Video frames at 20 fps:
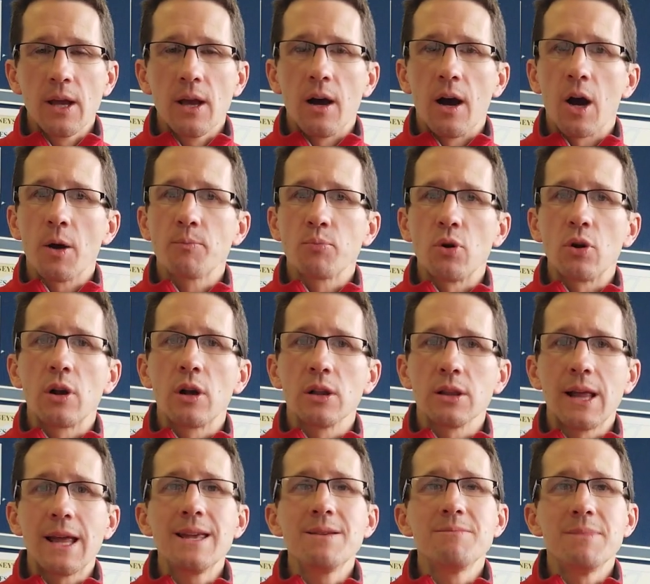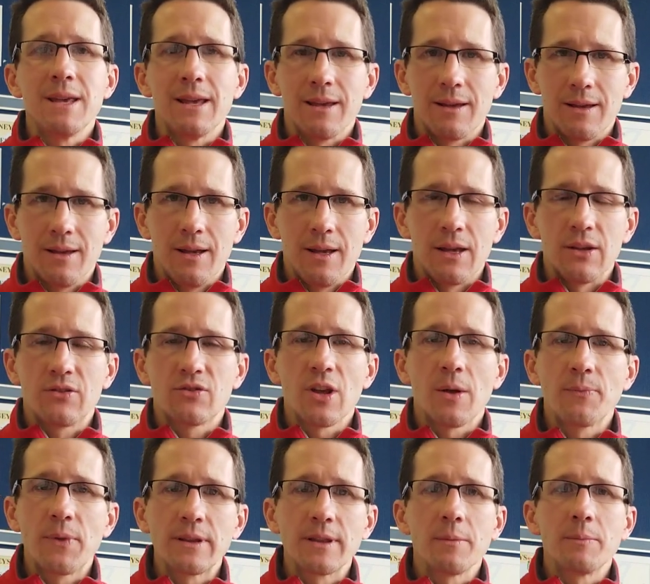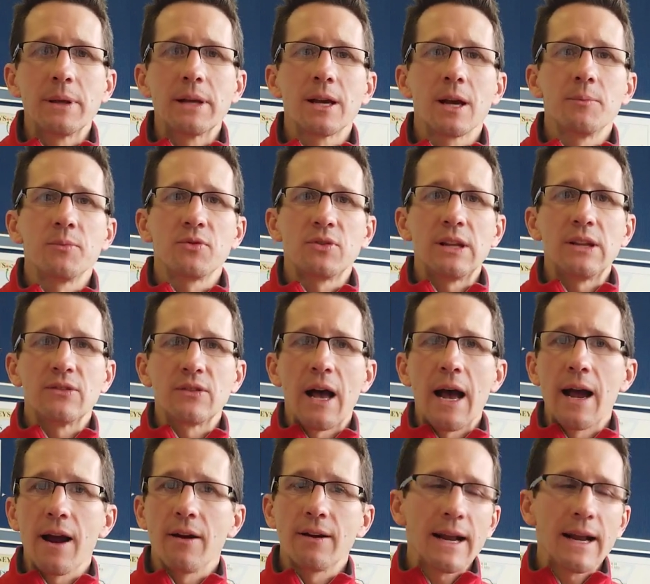Our proclaiming is something that becomes desire.